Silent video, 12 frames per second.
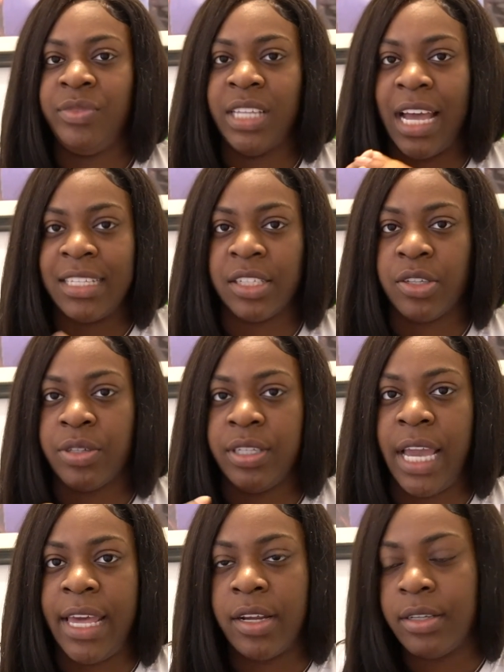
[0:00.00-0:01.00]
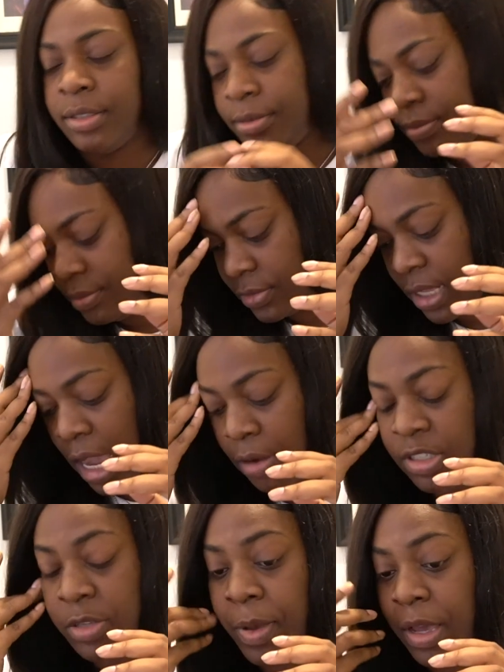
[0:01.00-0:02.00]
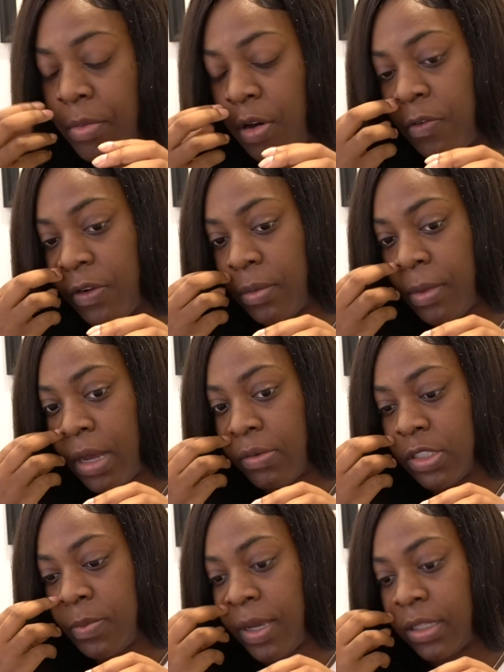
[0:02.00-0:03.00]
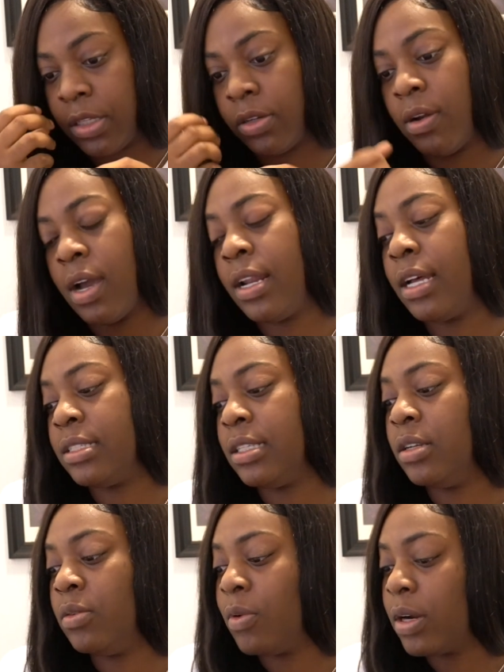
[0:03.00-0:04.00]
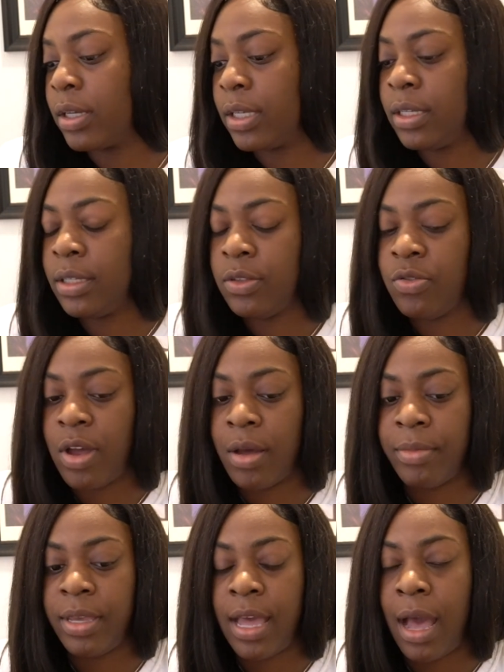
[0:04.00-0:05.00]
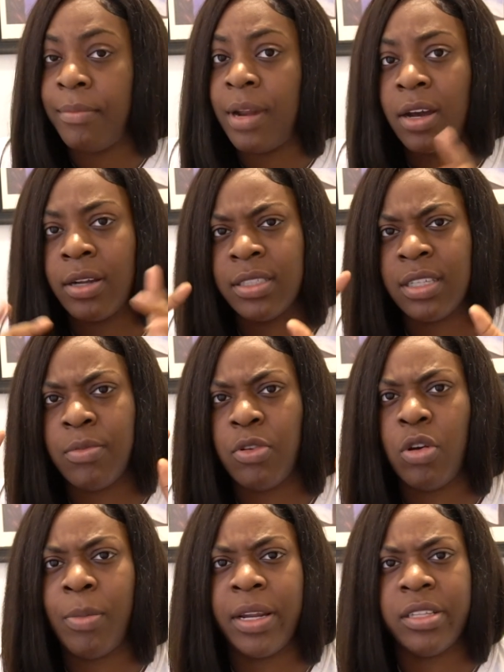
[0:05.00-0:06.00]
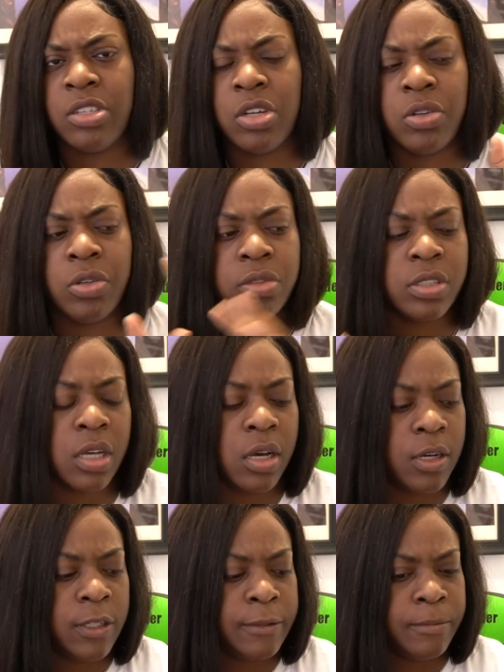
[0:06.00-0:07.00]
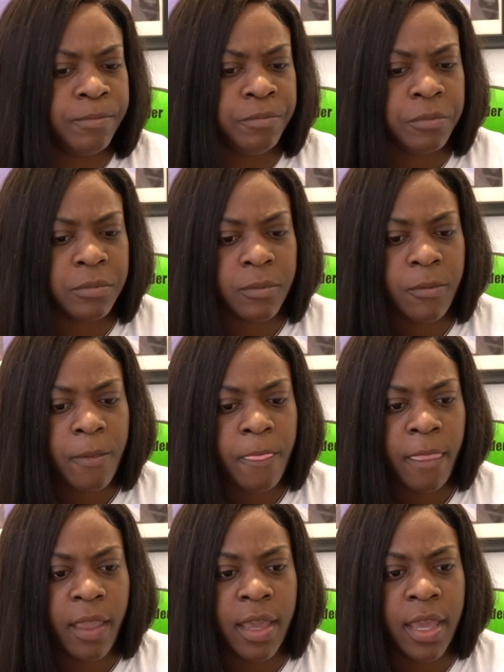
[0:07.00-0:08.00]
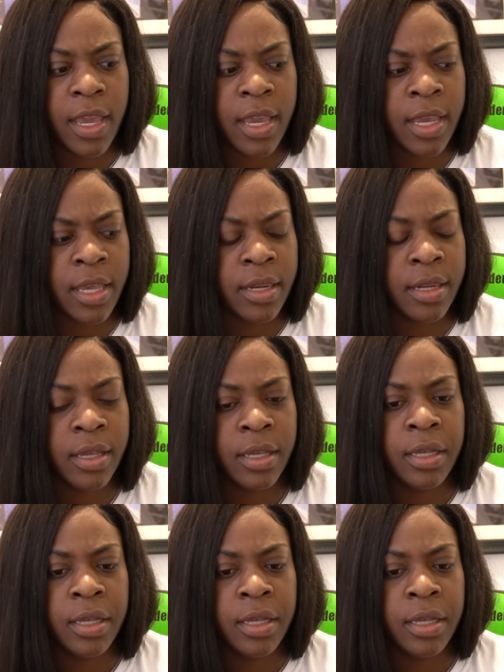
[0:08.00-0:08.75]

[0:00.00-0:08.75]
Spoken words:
as a creator, I respect both of them. I respect their grind. I see them working. You know what I mean? I'm not going to step on nobody's toes. And